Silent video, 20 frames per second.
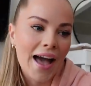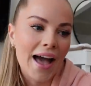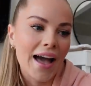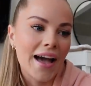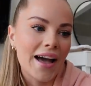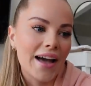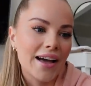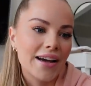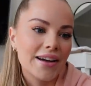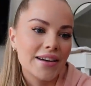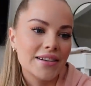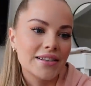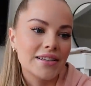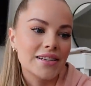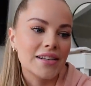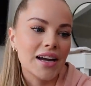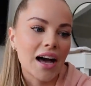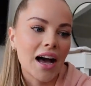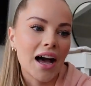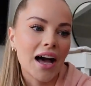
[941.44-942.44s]

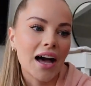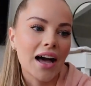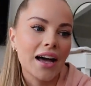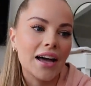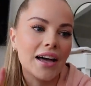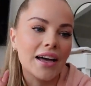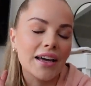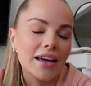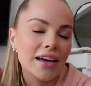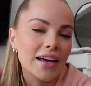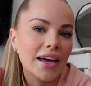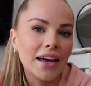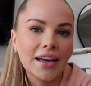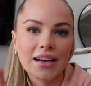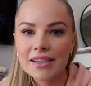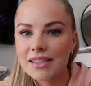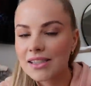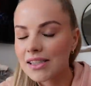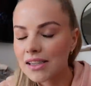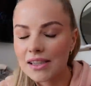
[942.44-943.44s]
and I
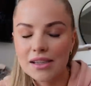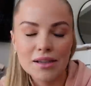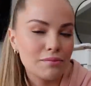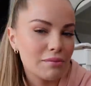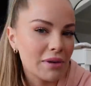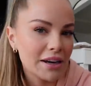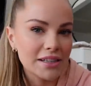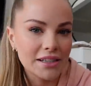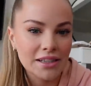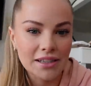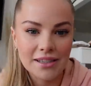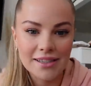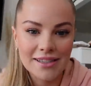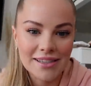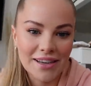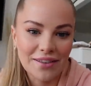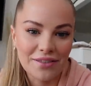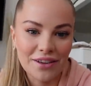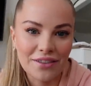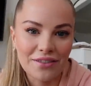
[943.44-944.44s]
edited my D S
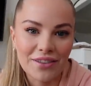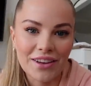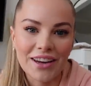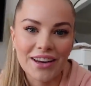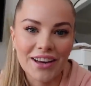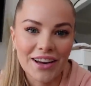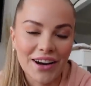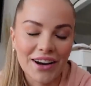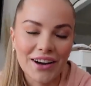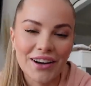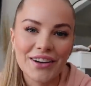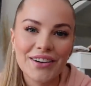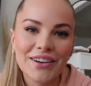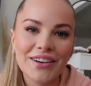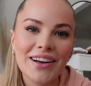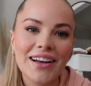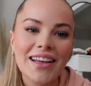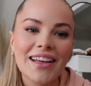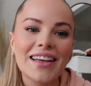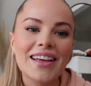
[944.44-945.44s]
T V video
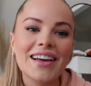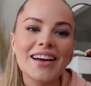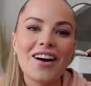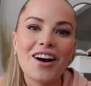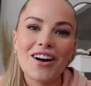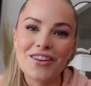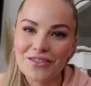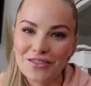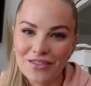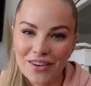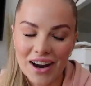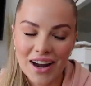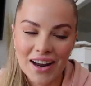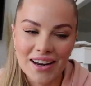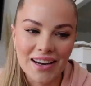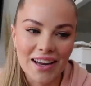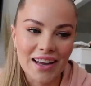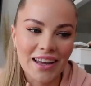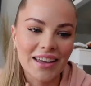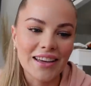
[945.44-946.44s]
on
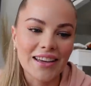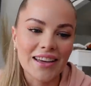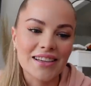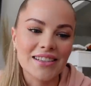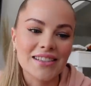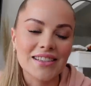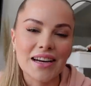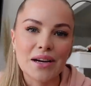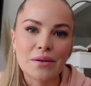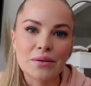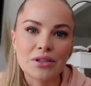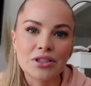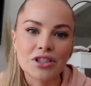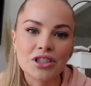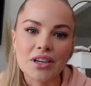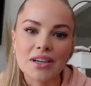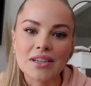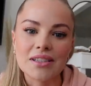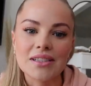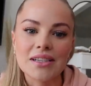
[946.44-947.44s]
Friday. Yesterday was
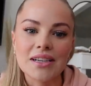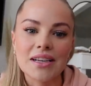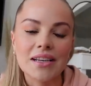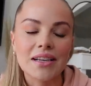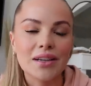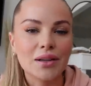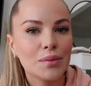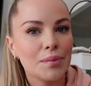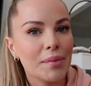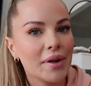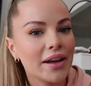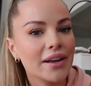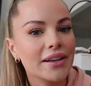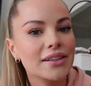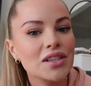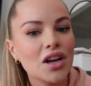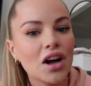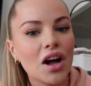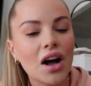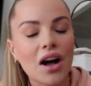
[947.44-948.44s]
just a little
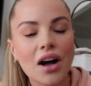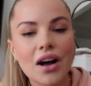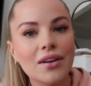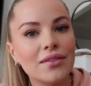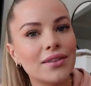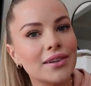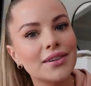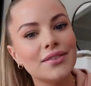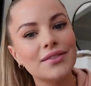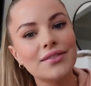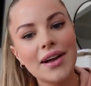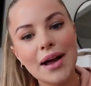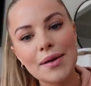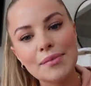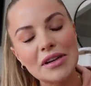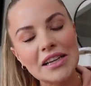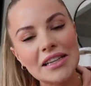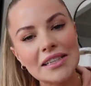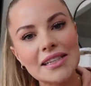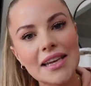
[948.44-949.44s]
bit of a
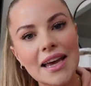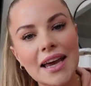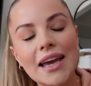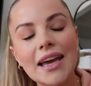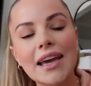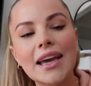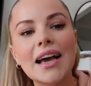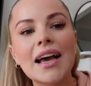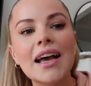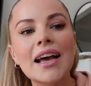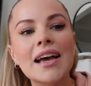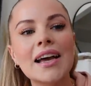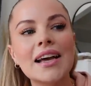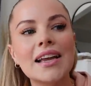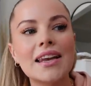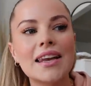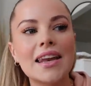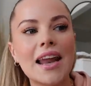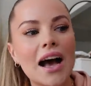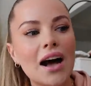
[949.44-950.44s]
family day.
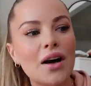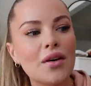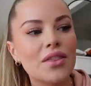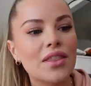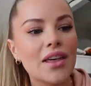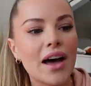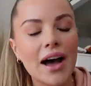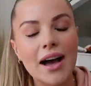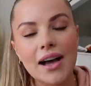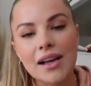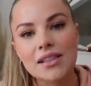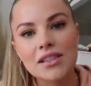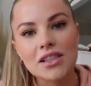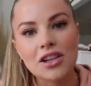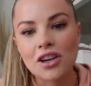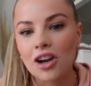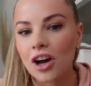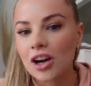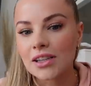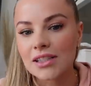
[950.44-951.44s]
Now that
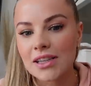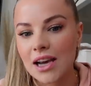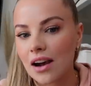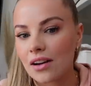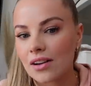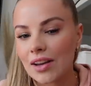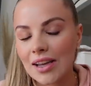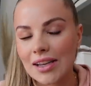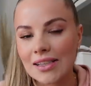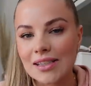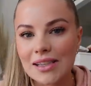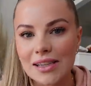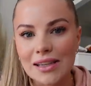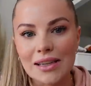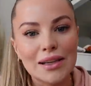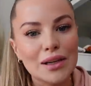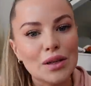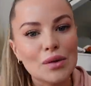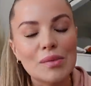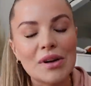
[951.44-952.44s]
lockdown is a
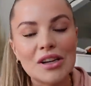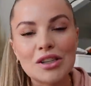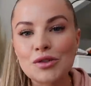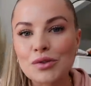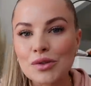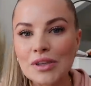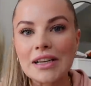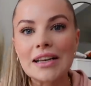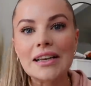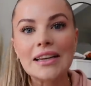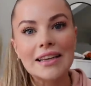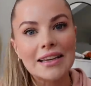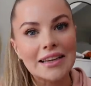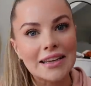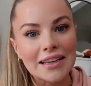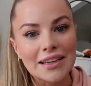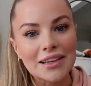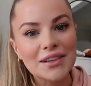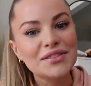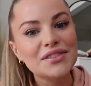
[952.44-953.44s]
little bit
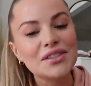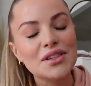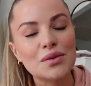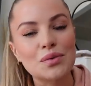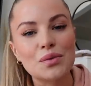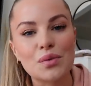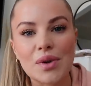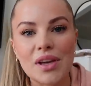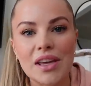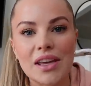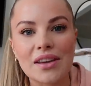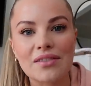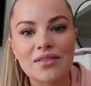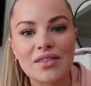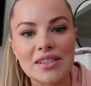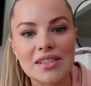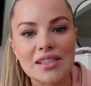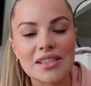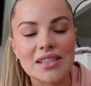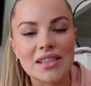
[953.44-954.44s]
relieved, we
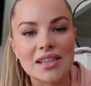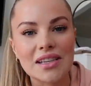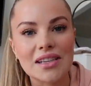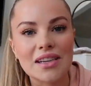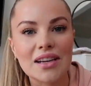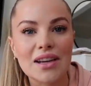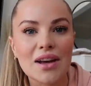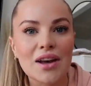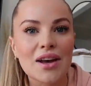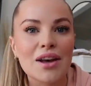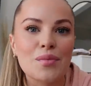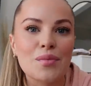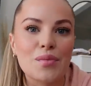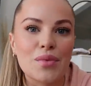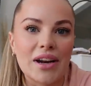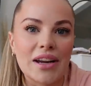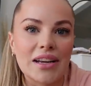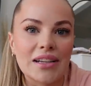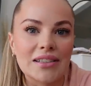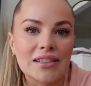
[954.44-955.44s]
visited
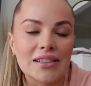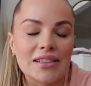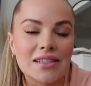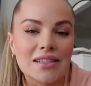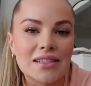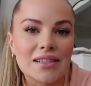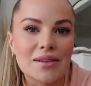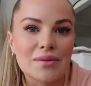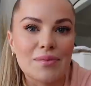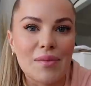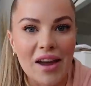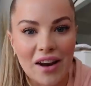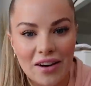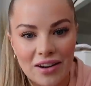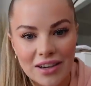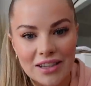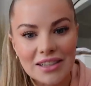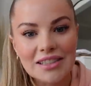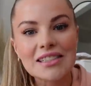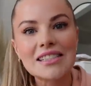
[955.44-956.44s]
Rain's
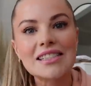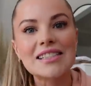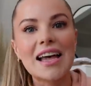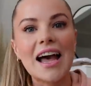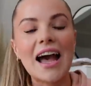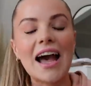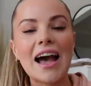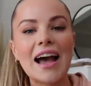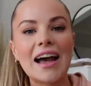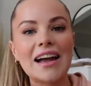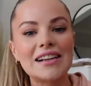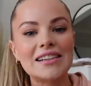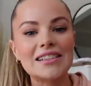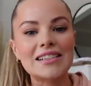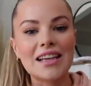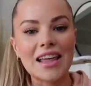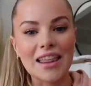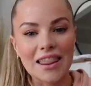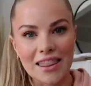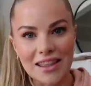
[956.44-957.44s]
parents,
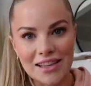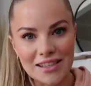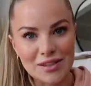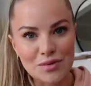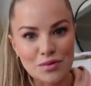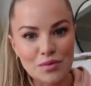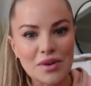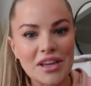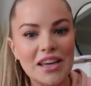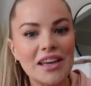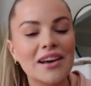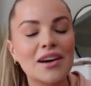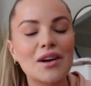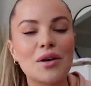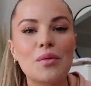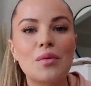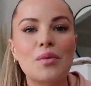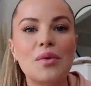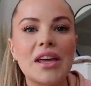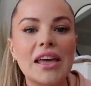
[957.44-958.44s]
and this week
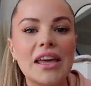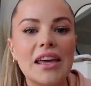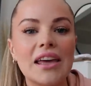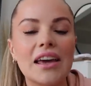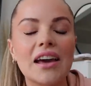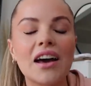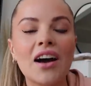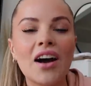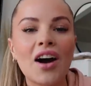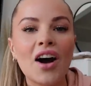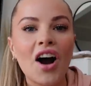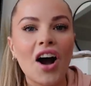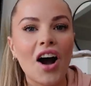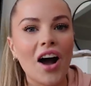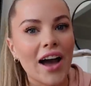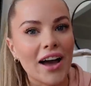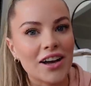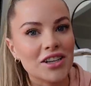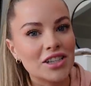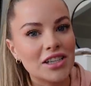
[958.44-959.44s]
we
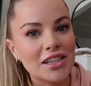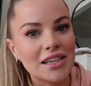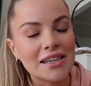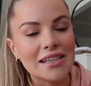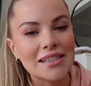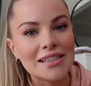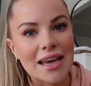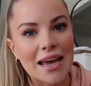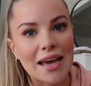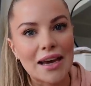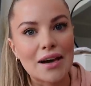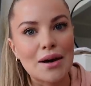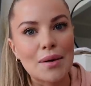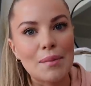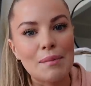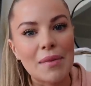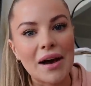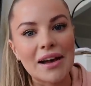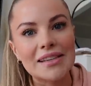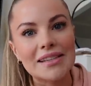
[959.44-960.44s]
are actually going to take
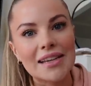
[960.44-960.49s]
my